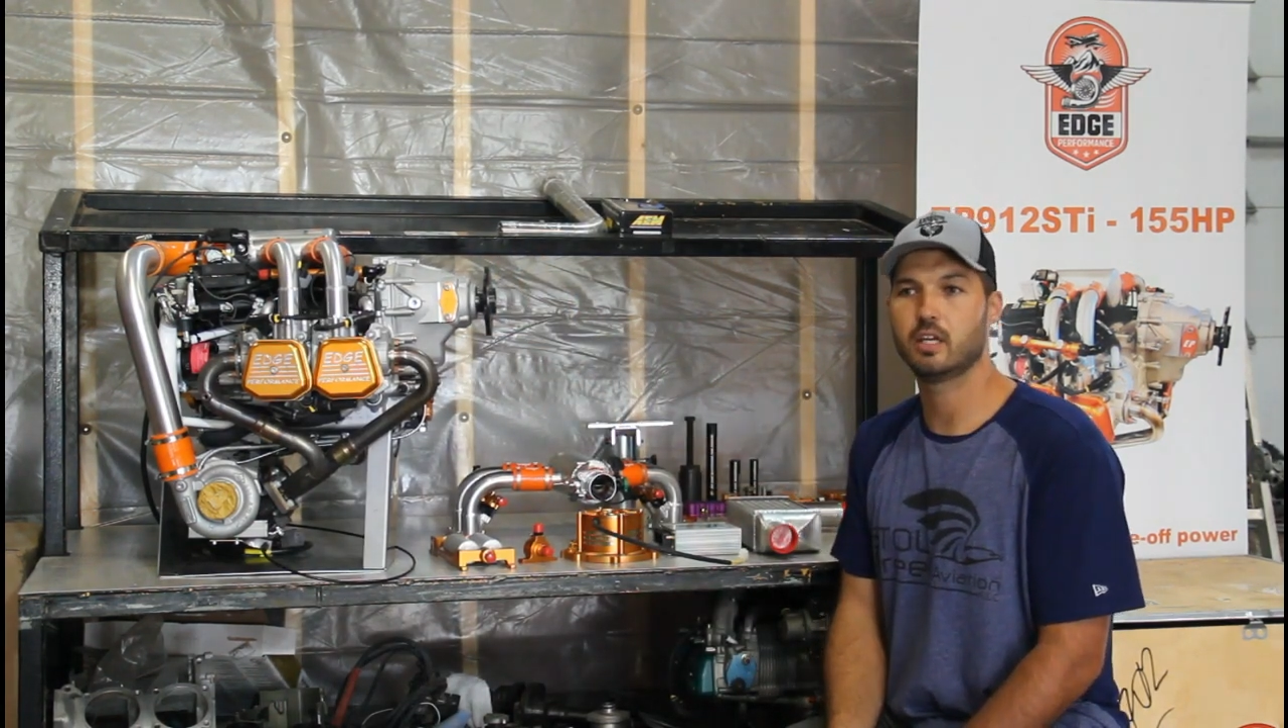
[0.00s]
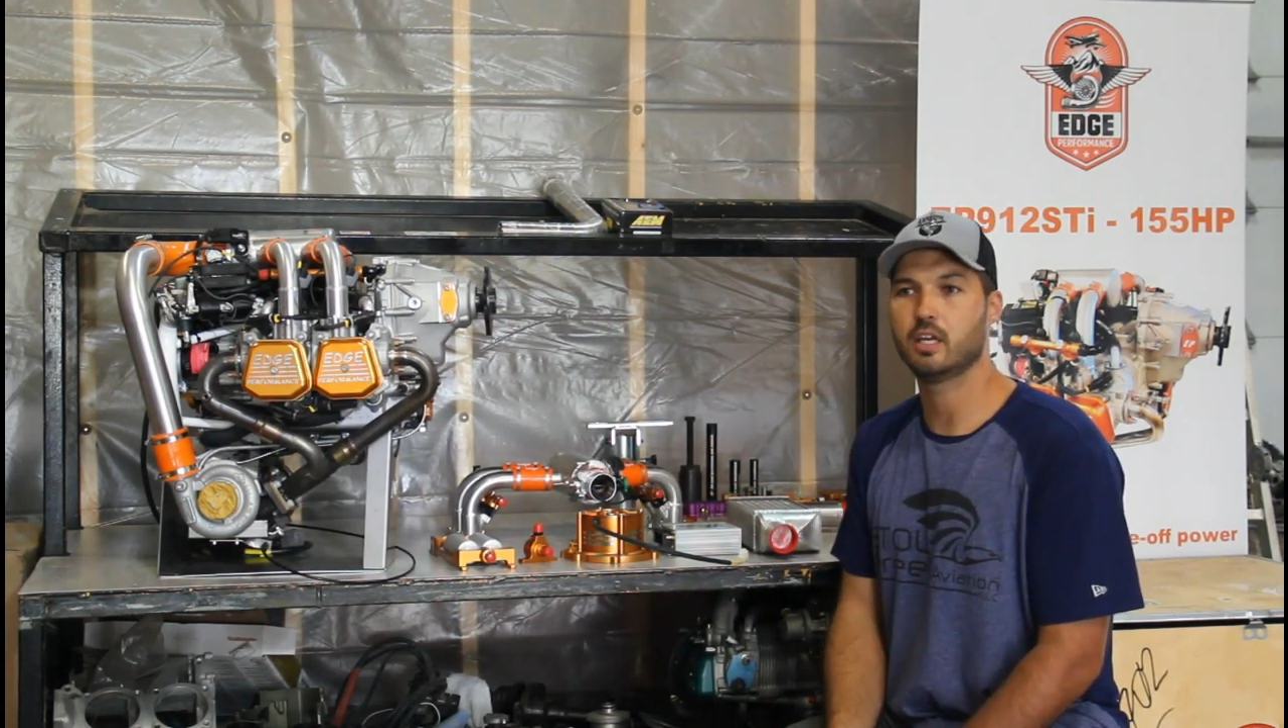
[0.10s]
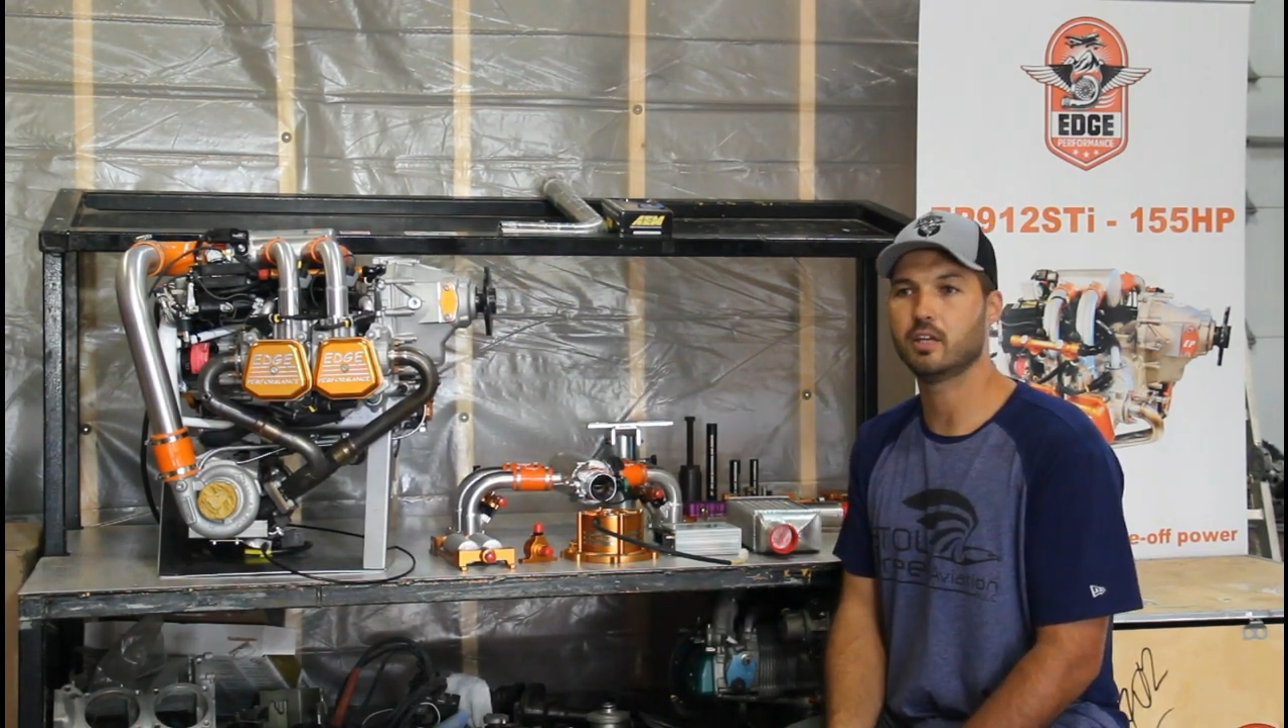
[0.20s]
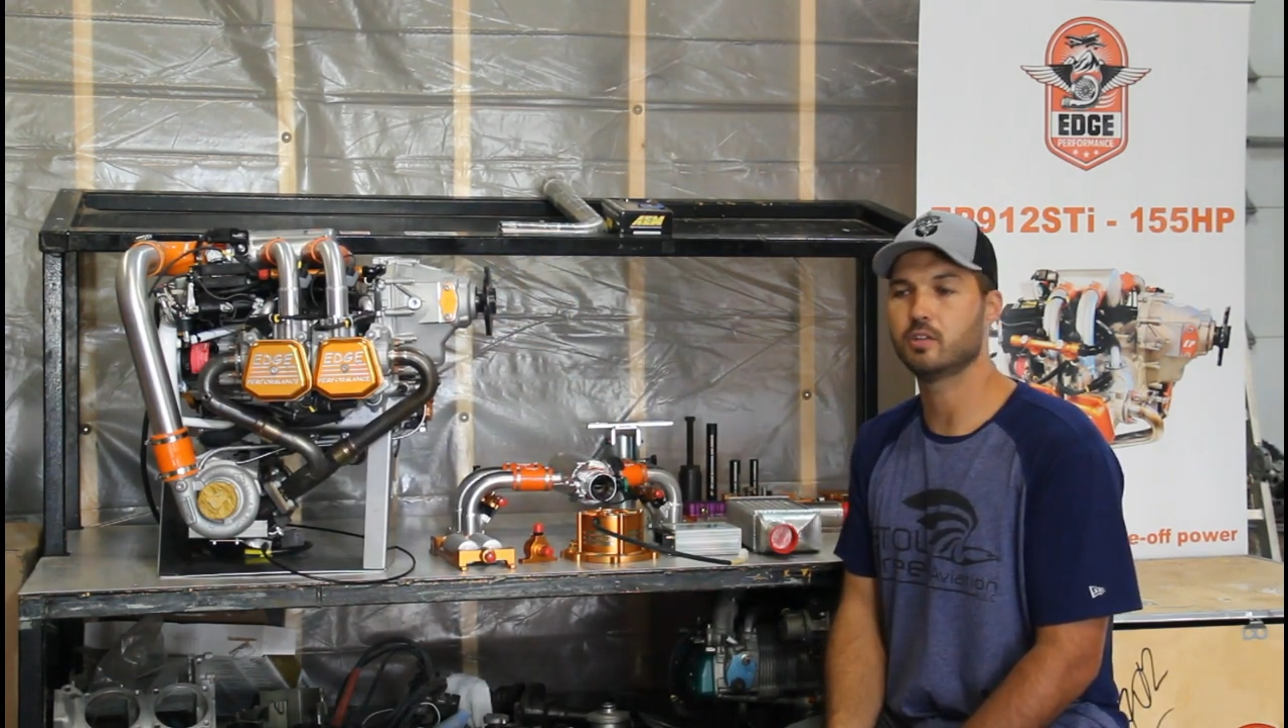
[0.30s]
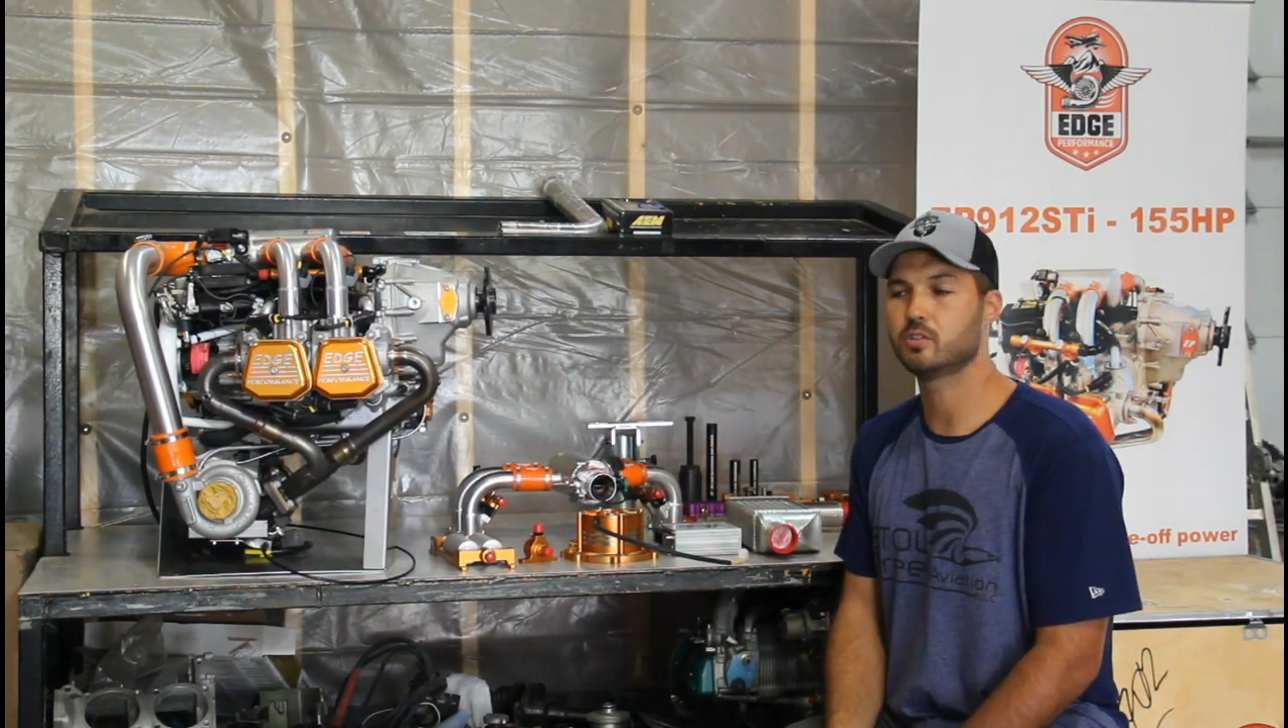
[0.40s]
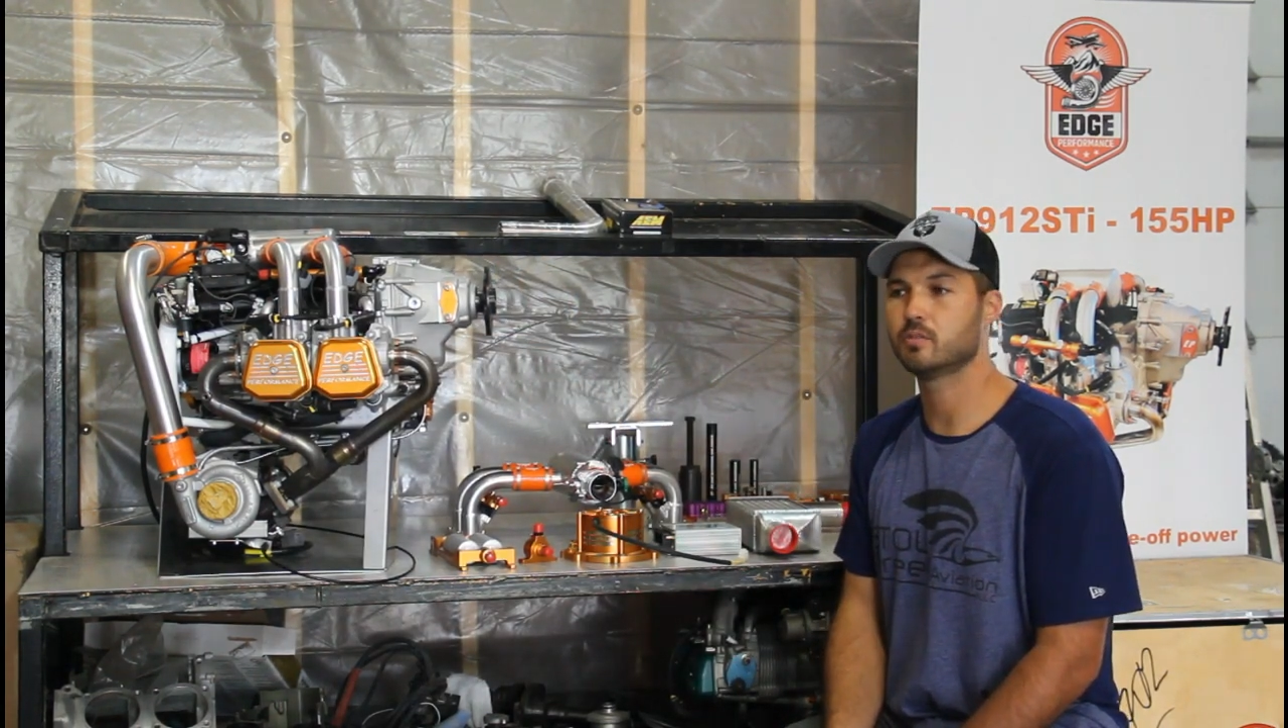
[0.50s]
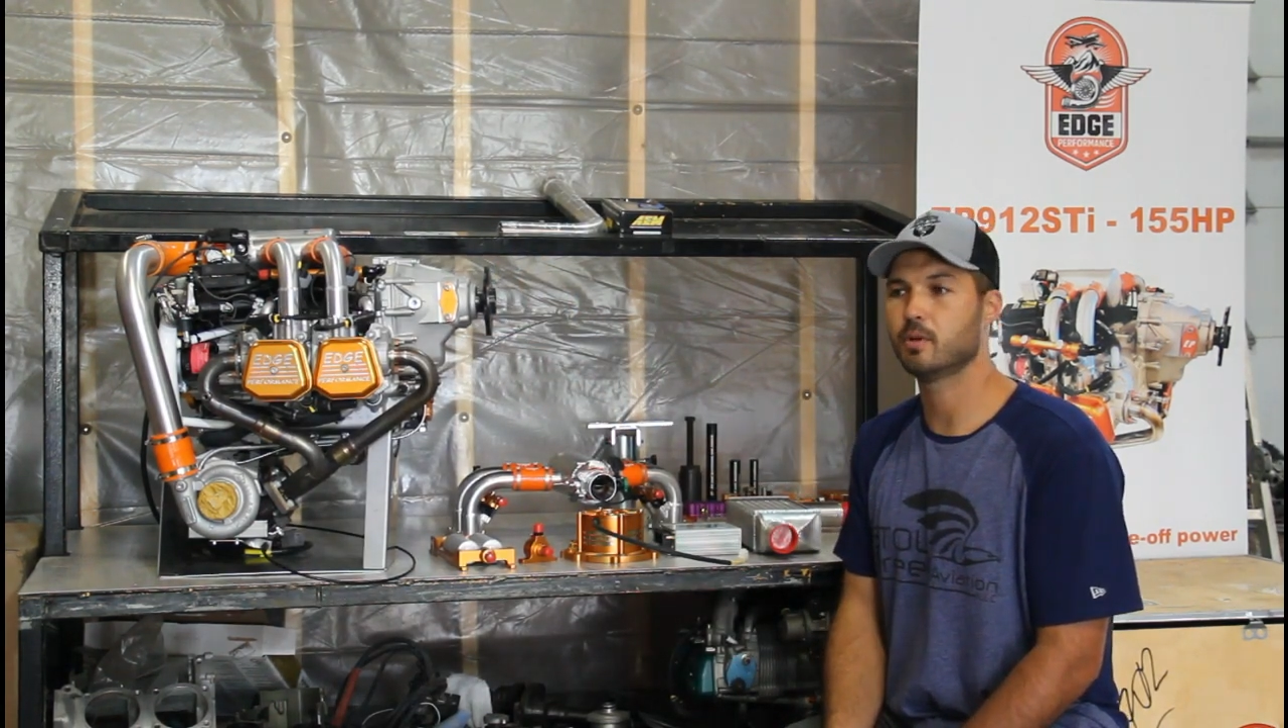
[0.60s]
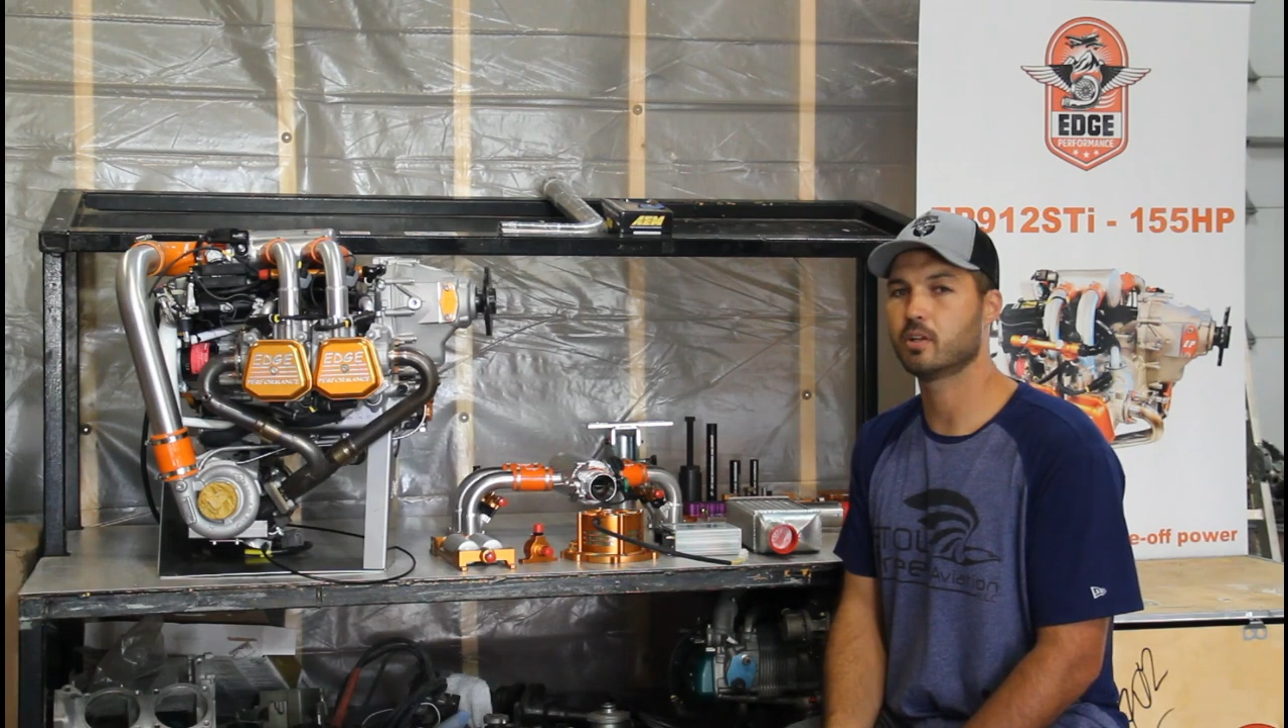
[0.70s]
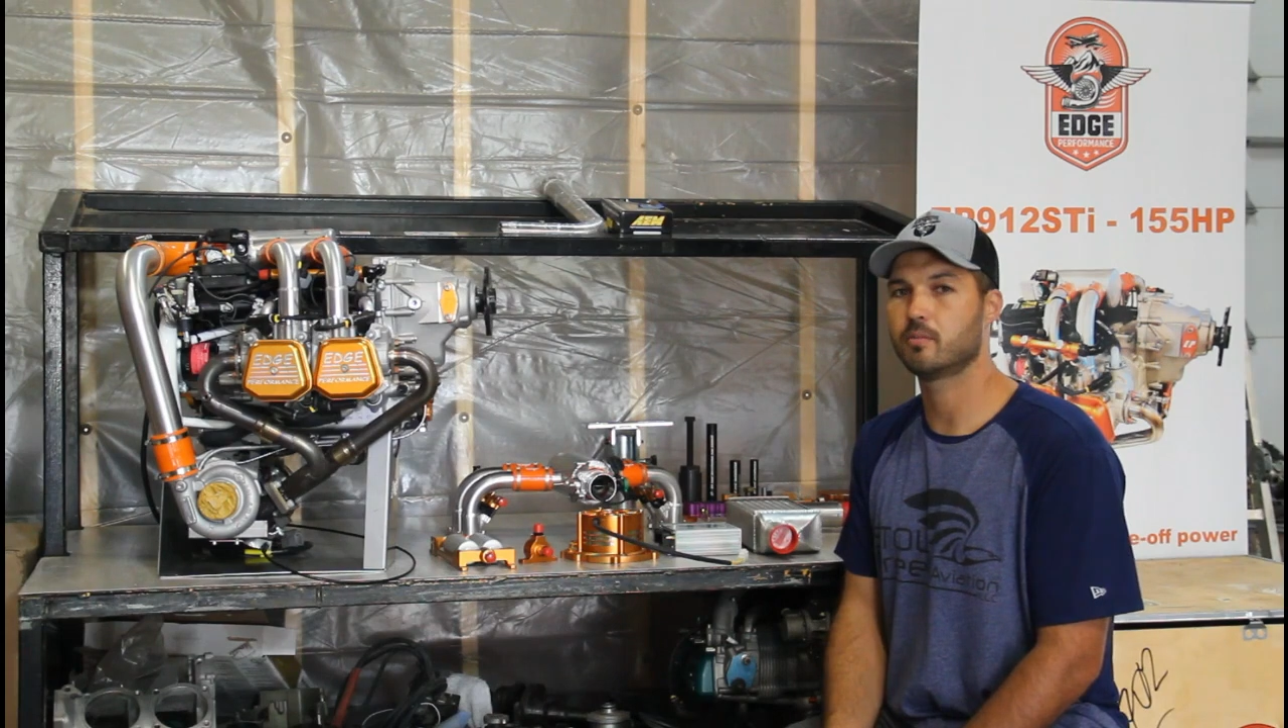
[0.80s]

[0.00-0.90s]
and do some other